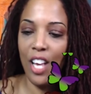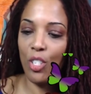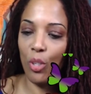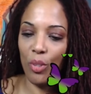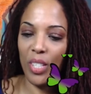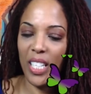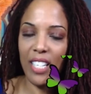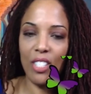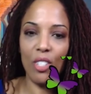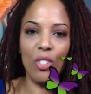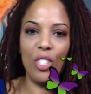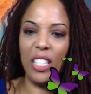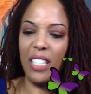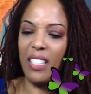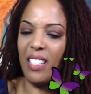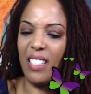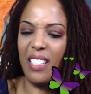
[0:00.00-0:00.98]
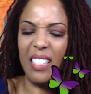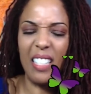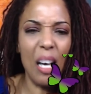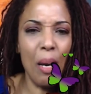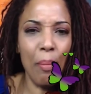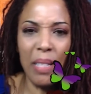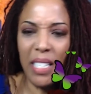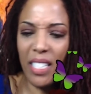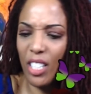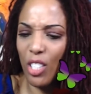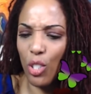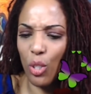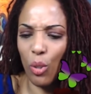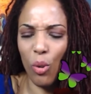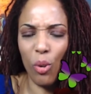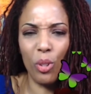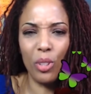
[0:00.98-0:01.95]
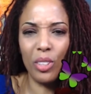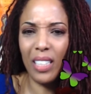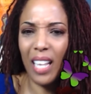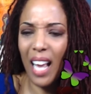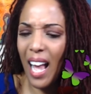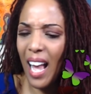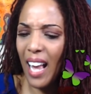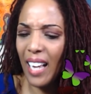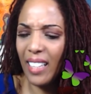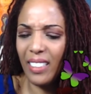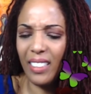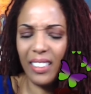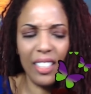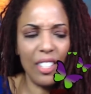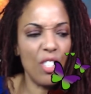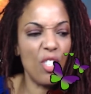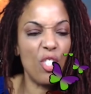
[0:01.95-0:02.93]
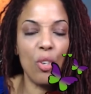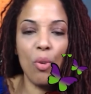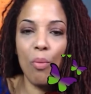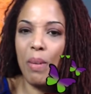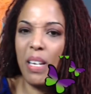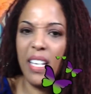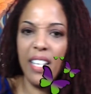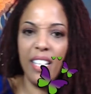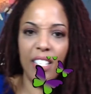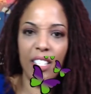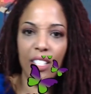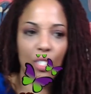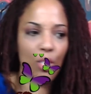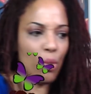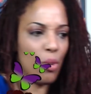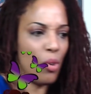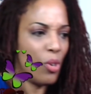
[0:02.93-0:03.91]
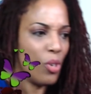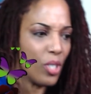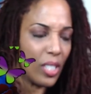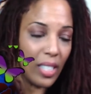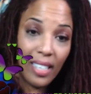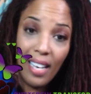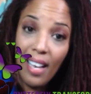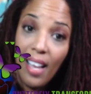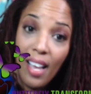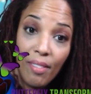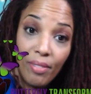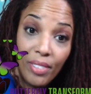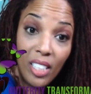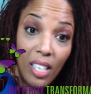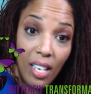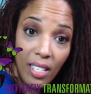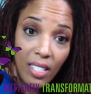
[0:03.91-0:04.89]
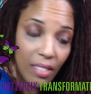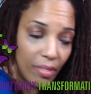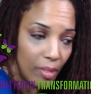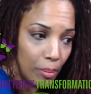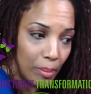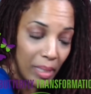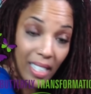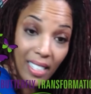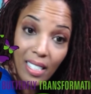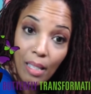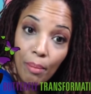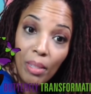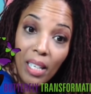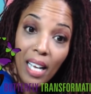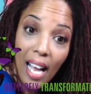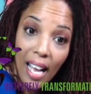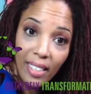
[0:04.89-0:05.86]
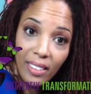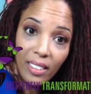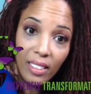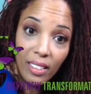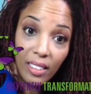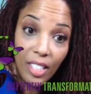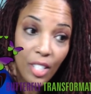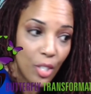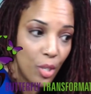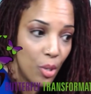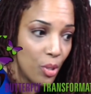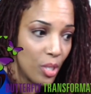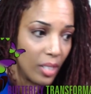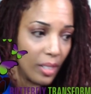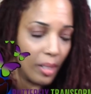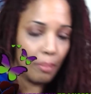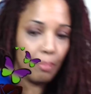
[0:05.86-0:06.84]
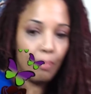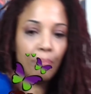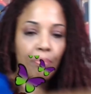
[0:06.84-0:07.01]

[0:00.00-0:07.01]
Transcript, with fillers: So these are just some essential oils. Guys, there's so many essential oils, and I have tons of them because I'm constantly using them.